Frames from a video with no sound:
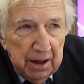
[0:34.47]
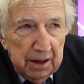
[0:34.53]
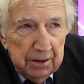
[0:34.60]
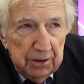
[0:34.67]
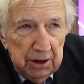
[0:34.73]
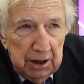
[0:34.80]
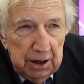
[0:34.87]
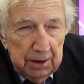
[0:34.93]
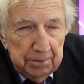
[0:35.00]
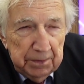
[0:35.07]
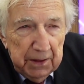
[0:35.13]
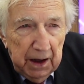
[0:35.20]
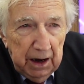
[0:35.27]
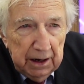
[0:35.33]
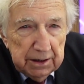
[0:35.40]
The
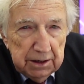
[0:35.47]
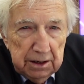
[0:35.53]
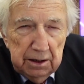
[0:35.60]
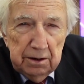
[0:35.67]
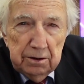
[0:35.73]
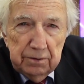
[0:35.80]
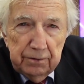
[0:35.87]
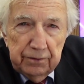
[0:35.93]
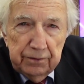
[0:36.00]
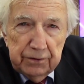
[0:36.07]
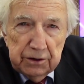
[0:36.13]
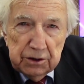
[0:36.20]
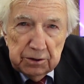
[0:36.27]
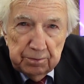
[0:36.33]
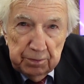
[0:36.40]
idea of
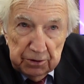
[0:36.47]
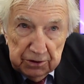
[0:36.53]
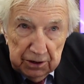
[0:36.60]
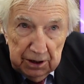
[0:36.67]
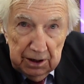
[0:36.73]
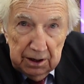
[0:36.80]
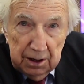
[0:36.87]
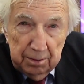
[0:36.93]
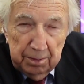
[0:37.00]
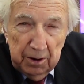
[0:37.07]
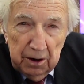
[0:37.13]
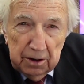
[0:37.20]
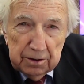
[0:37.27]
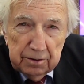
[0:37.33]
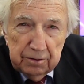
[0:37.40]
this particular part